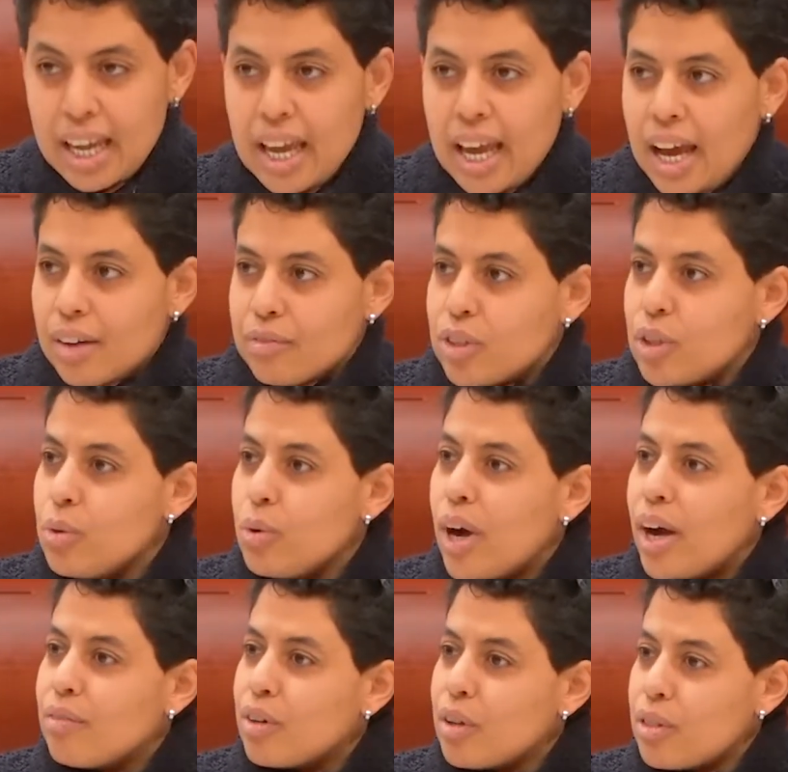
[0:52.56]
Have you
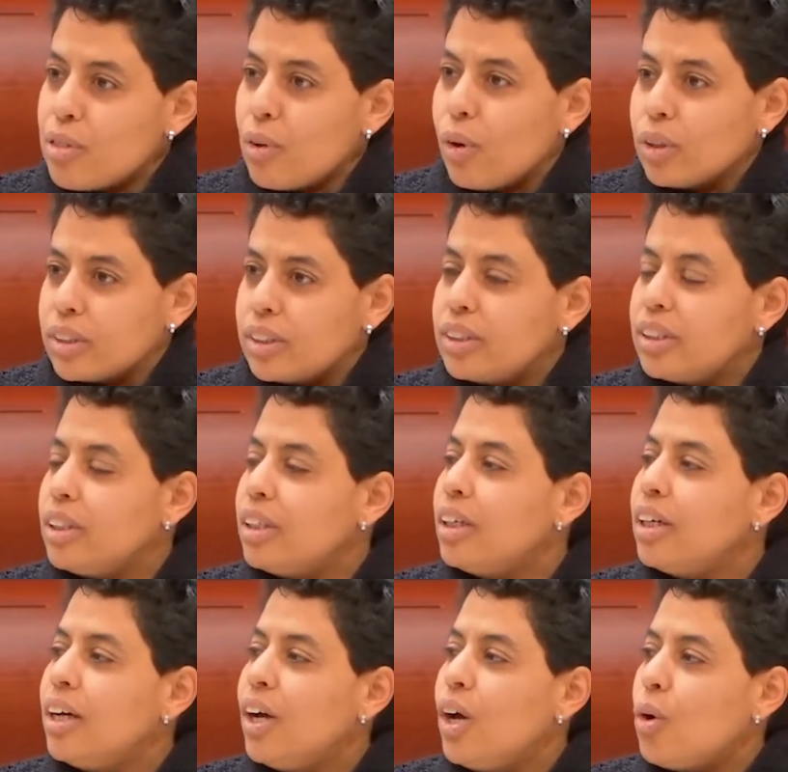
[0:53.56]
ever thought
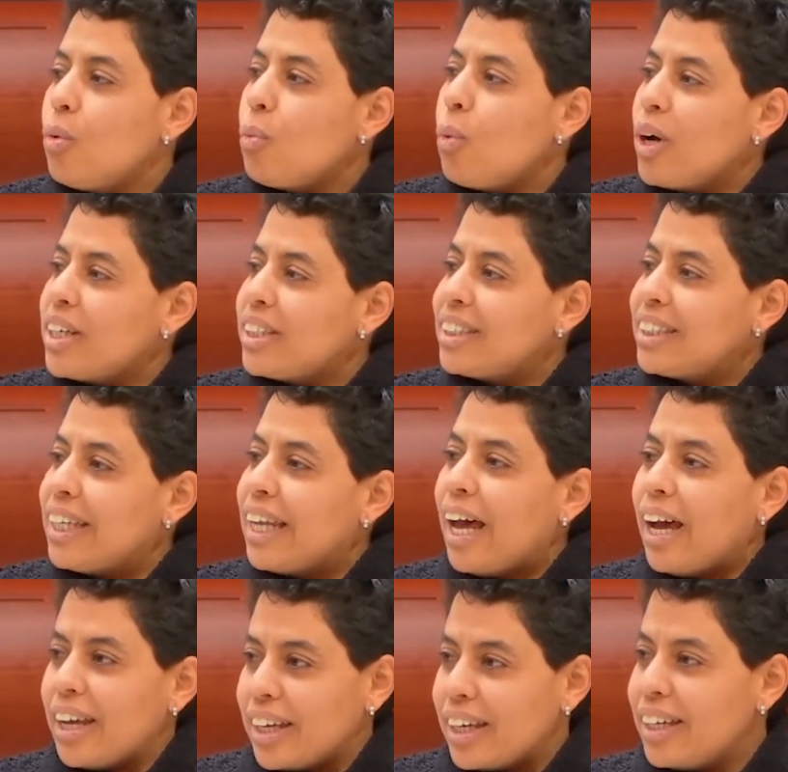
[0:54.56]
what it's
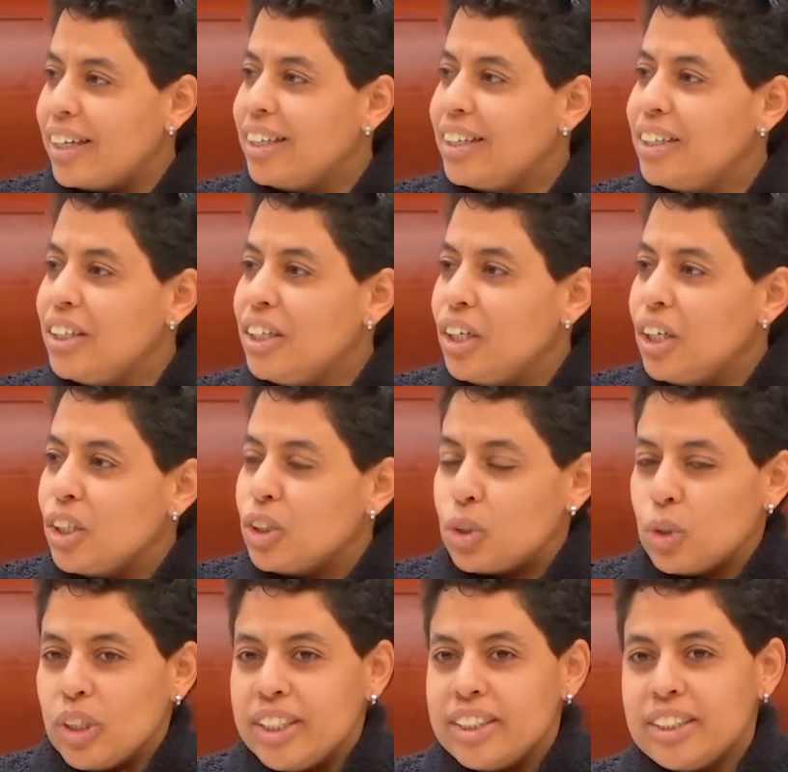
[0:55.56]
like
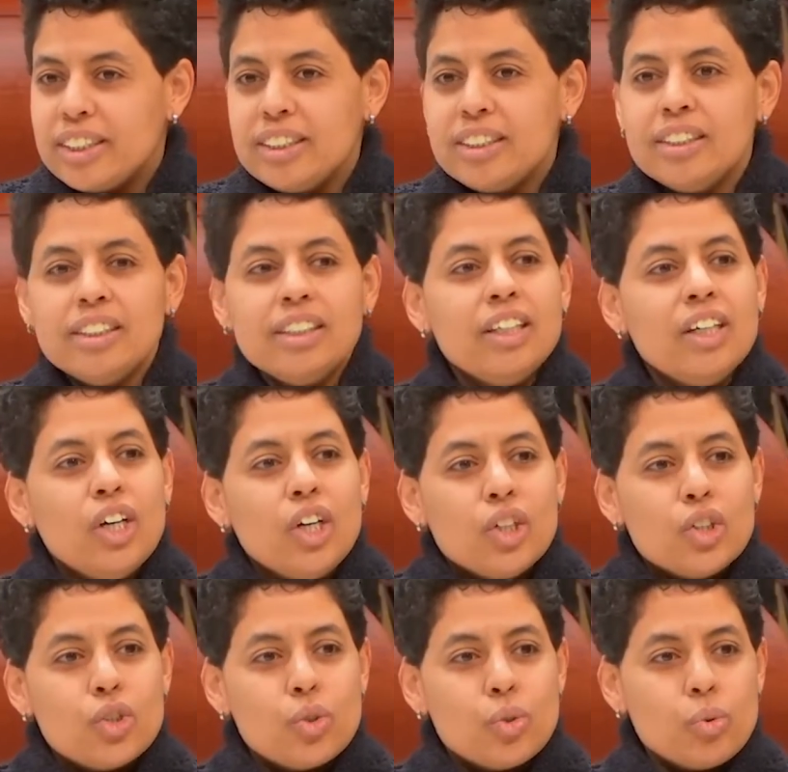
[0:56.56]
to listen
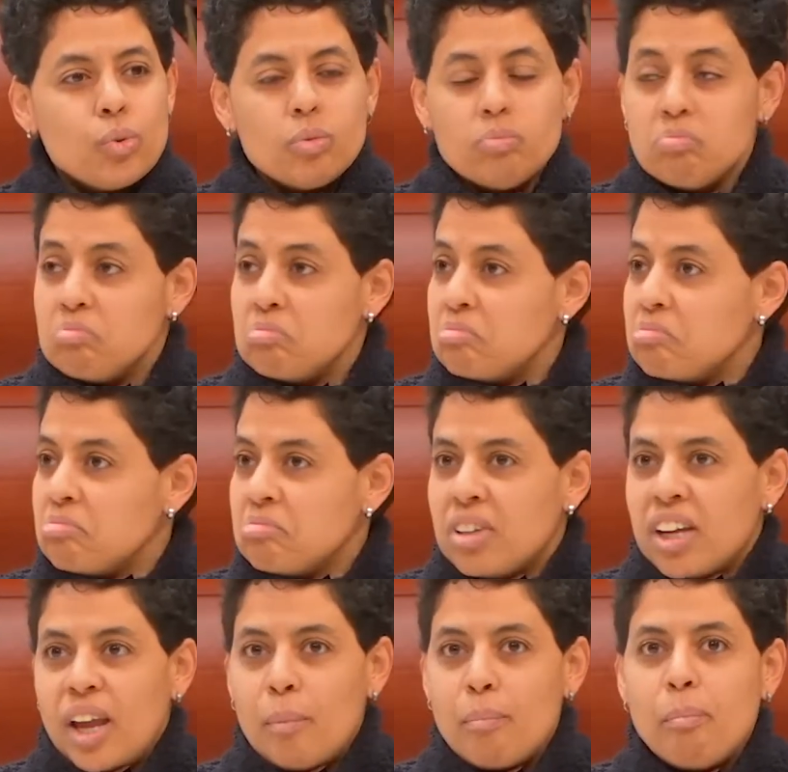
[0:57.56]
to
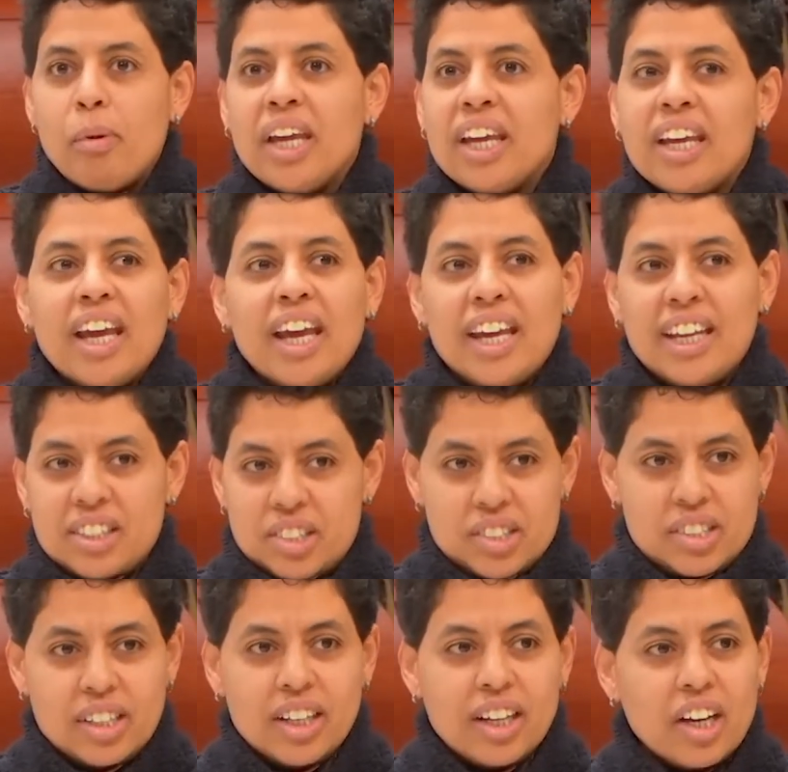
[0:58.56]
a big
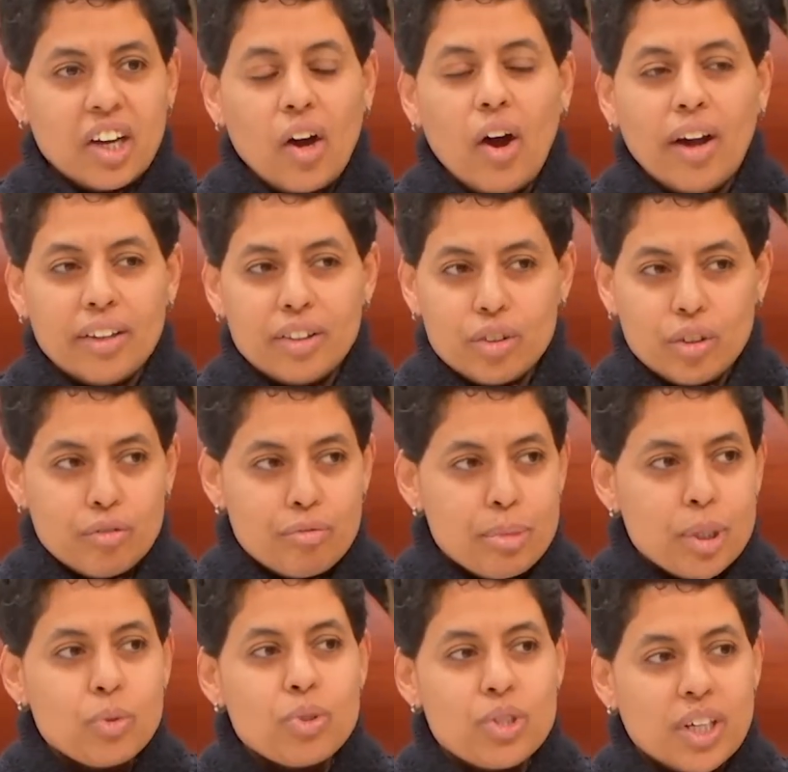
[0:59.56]
hit kind of
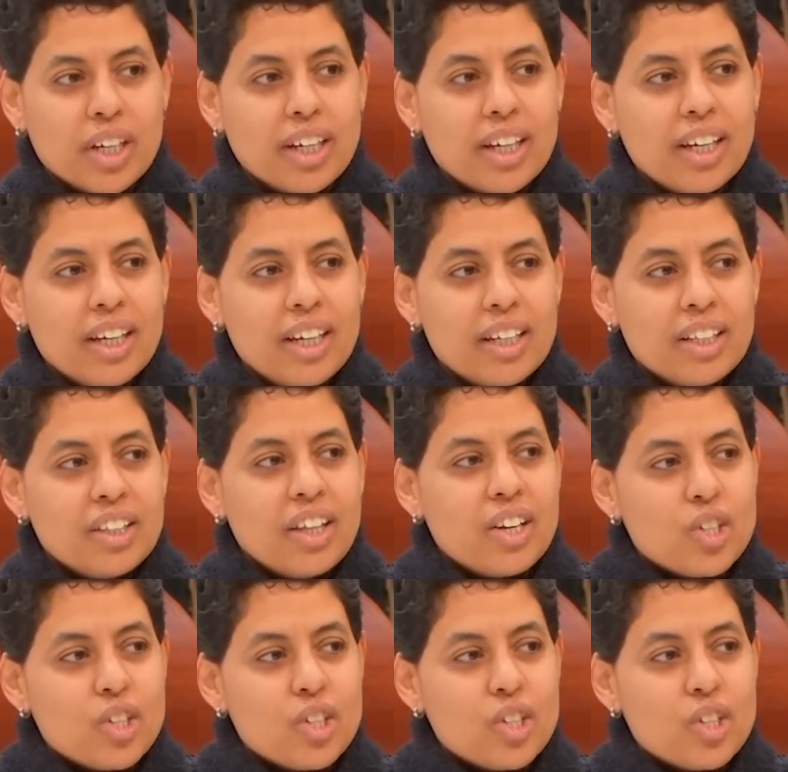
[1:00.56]
music that